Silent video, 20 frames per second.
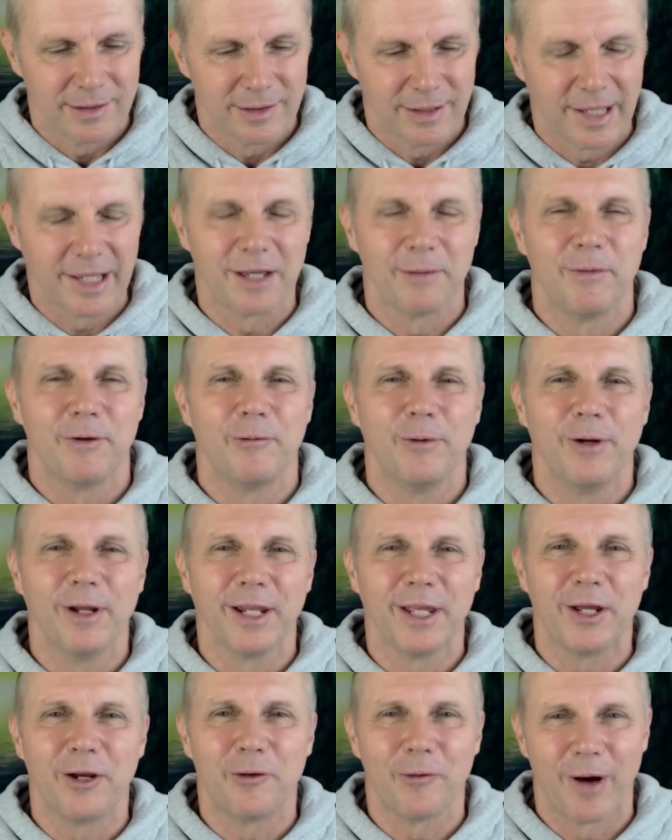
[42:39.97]
they can be
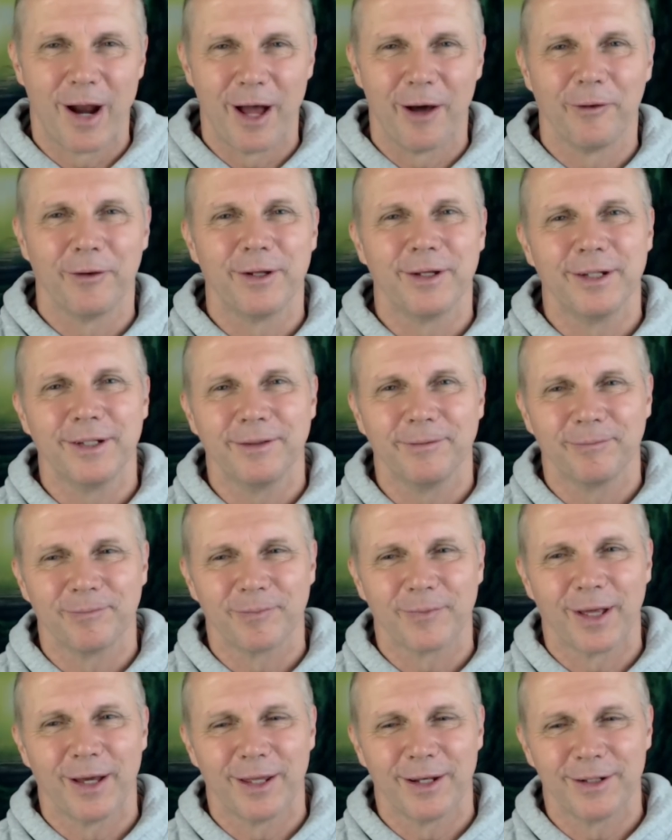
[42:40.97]
really grounding,
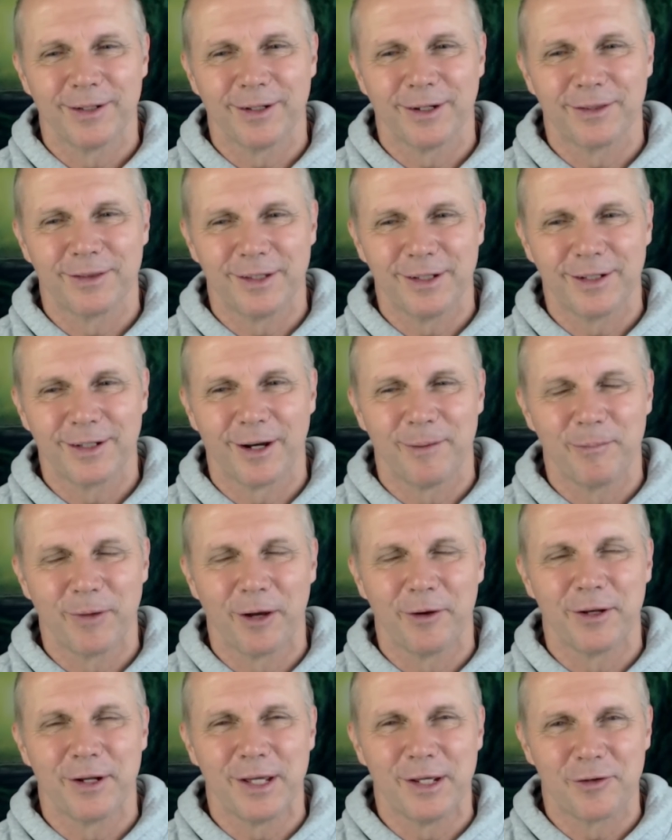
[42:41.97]
and I think I'm
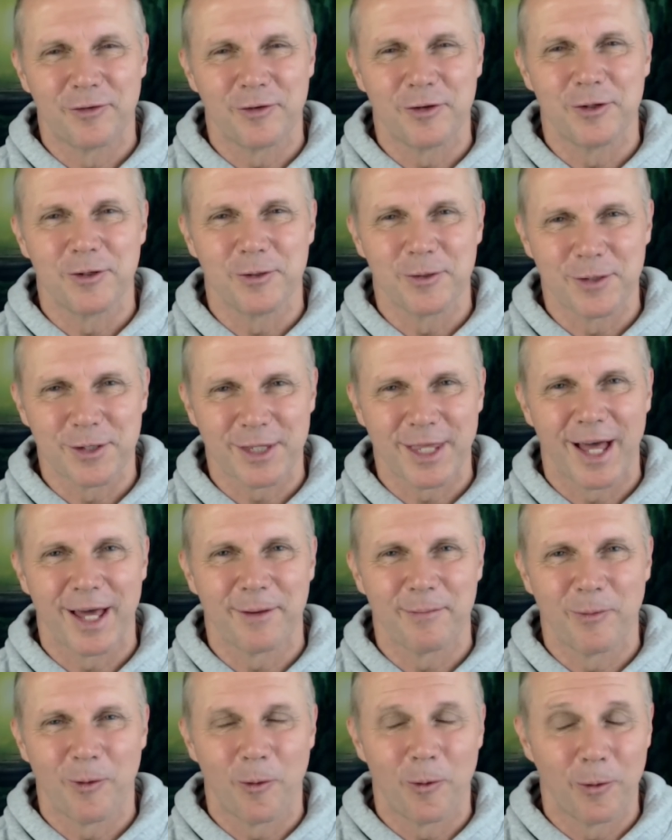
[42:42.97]
going to introduce
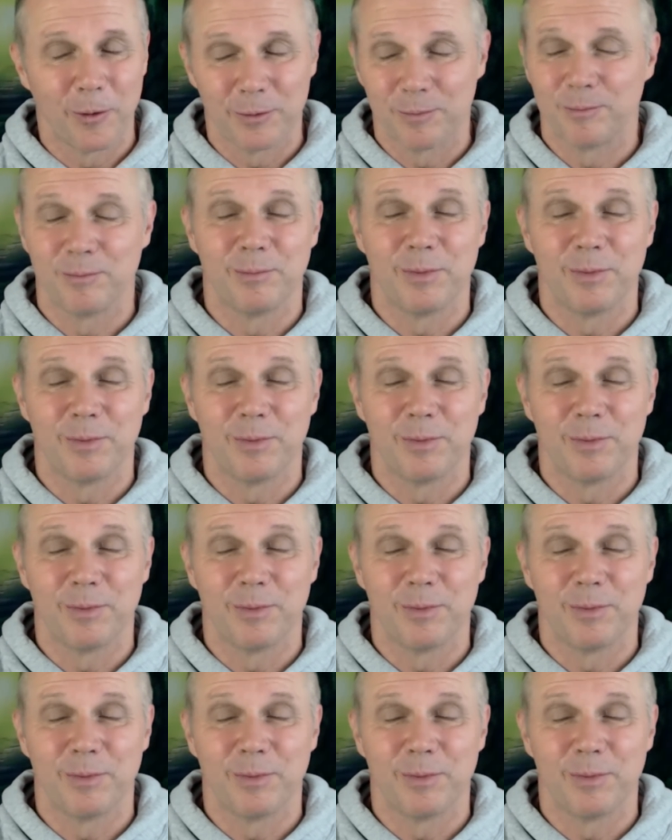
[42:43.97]
that more